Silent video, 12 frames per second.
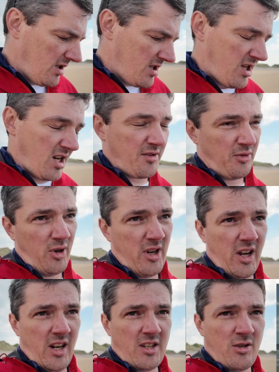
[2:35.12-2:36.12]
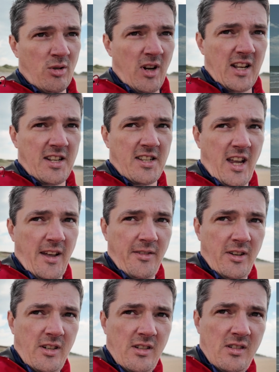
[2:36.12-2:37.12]
6:49, let's call that
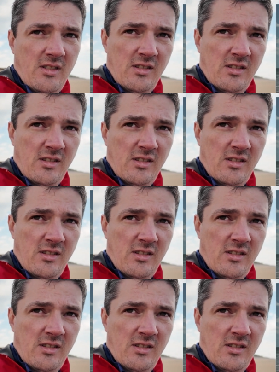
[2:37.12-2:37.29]
7.